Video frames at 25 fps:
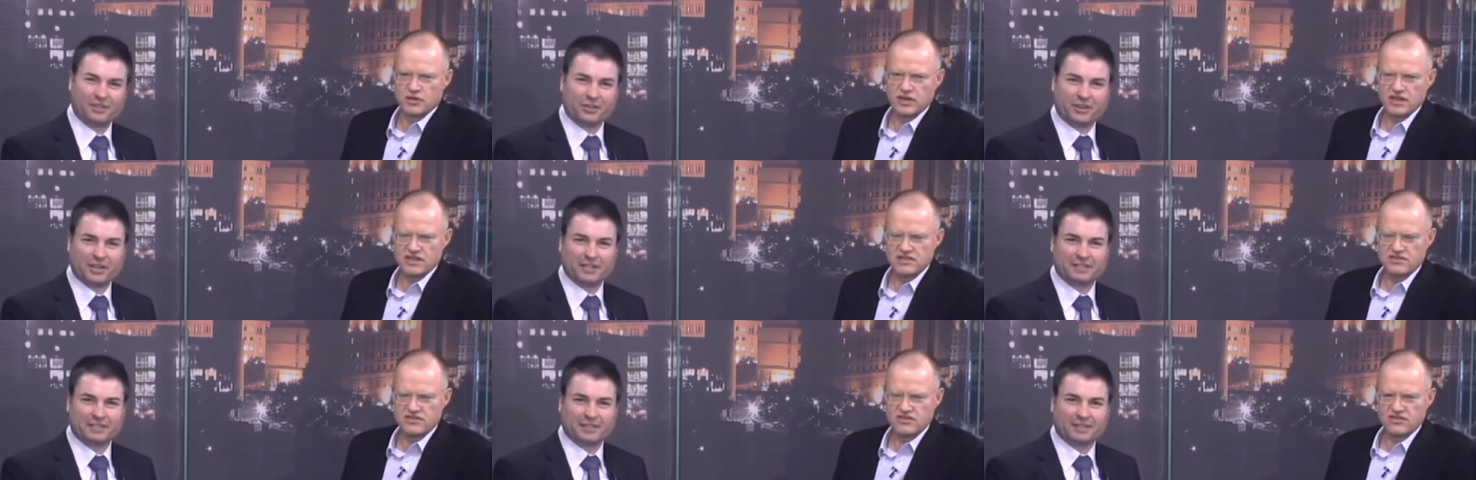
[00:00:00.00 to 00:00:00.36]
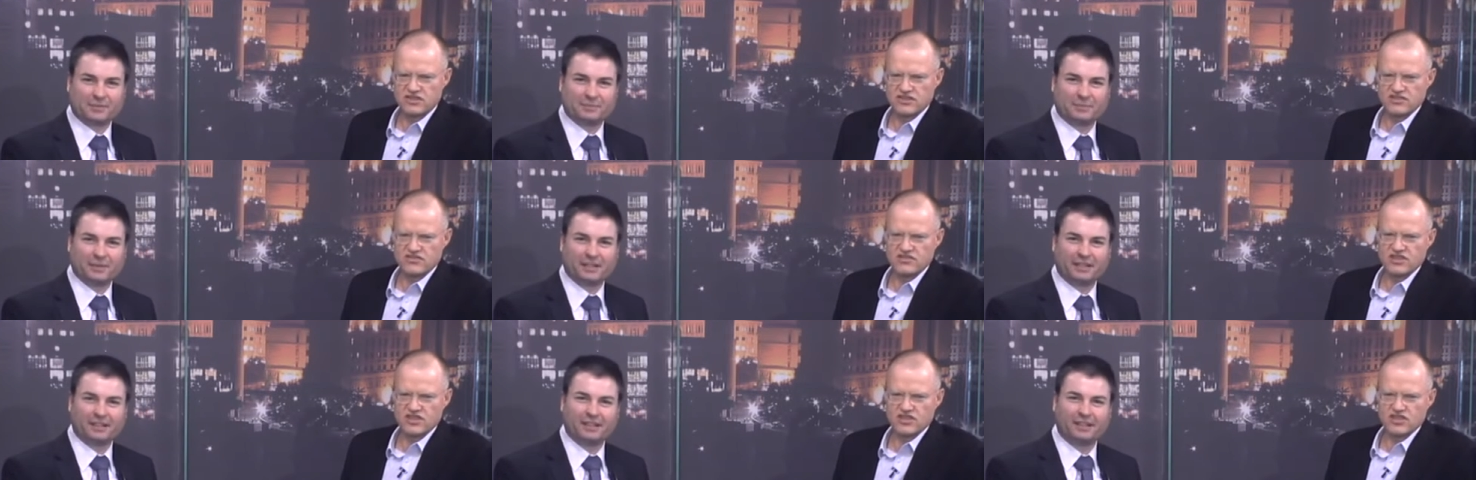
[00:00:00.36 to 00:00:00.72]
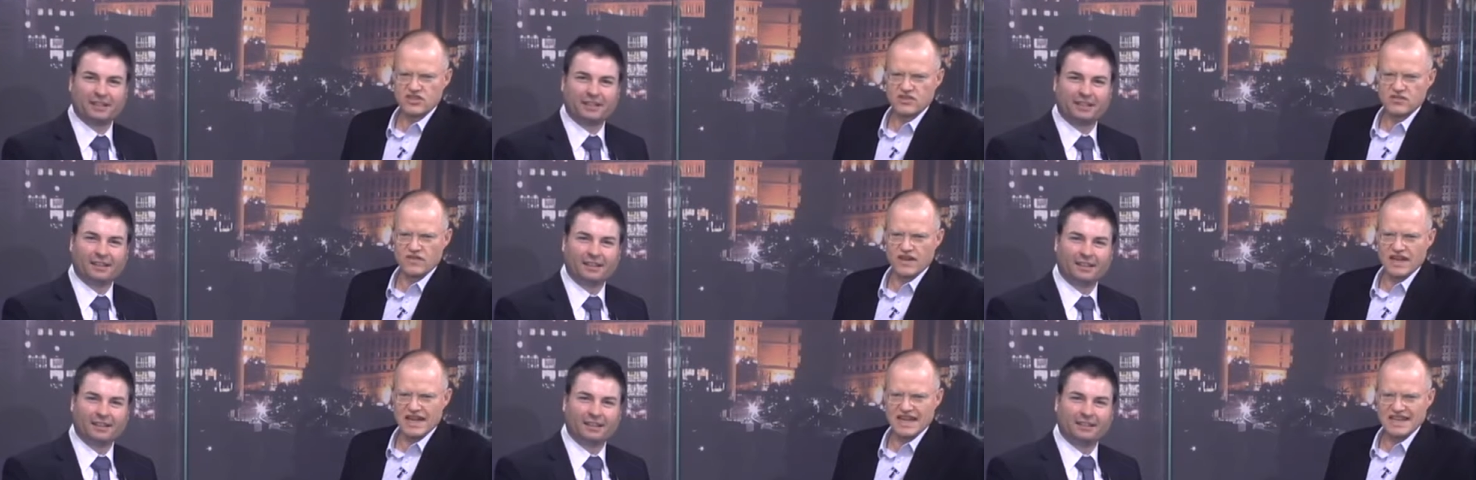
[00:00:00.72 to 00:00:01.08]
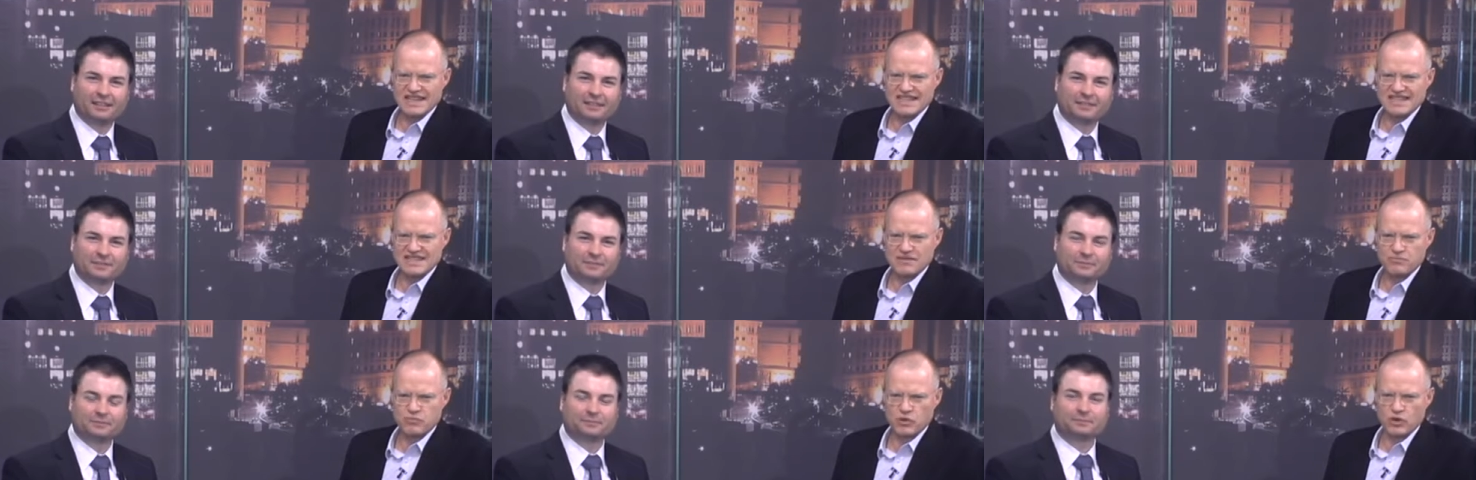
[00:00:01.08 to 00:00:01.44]
Speaker 1: Price earnings ratio of
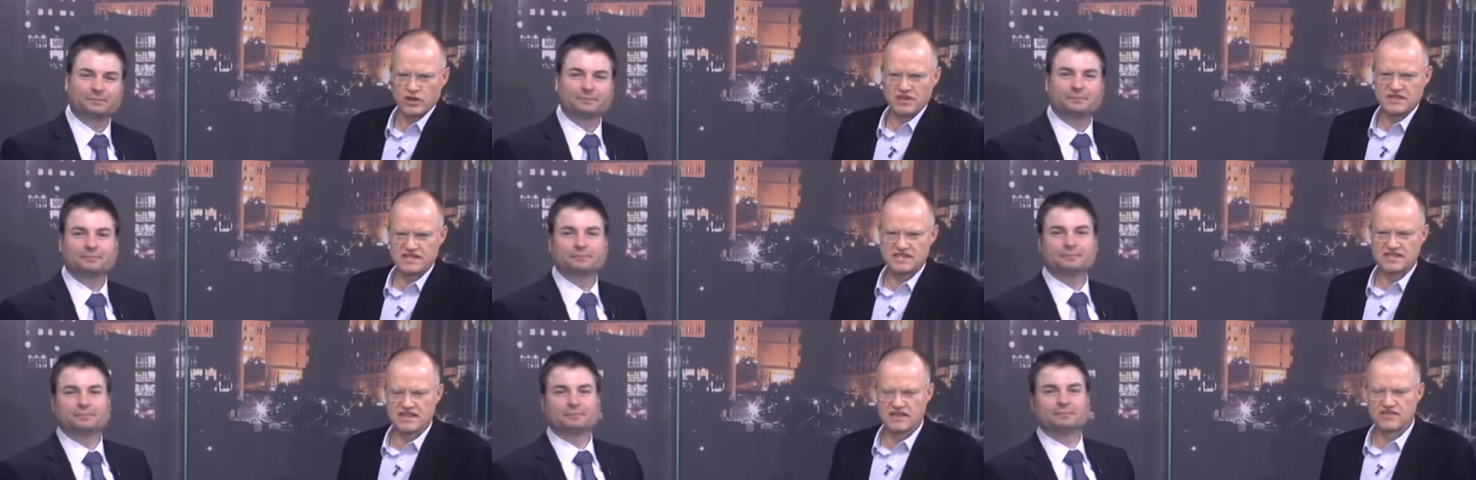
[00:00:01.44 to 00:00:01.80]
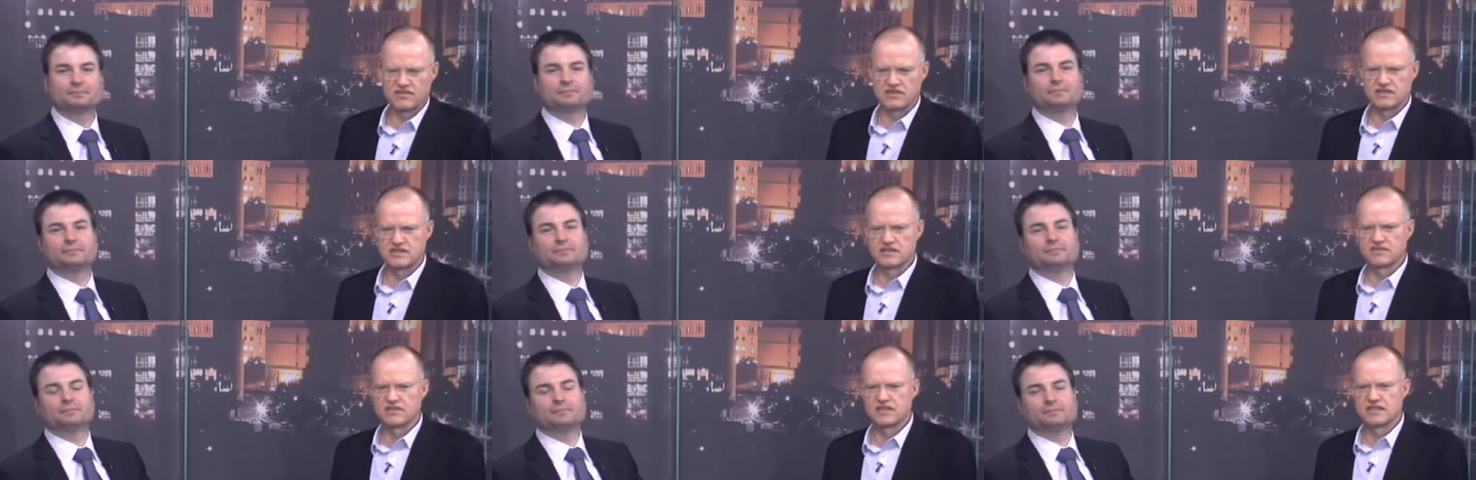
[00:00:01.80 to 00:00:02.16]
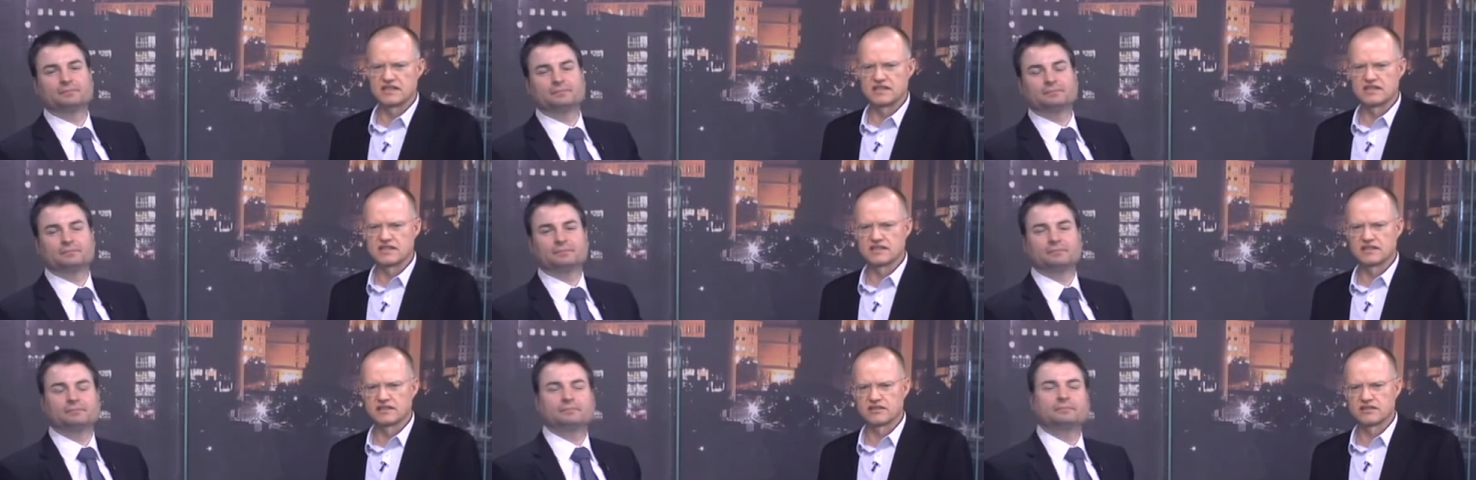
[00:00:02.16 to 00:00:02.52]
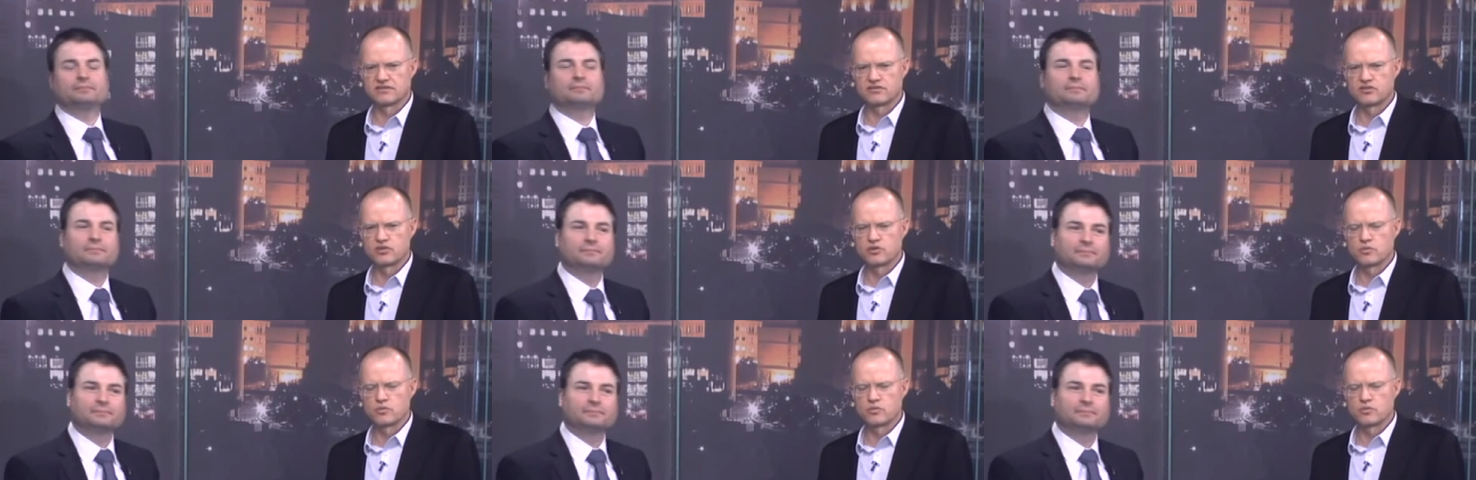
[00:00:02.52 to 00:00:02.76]
8.7, dividend yield of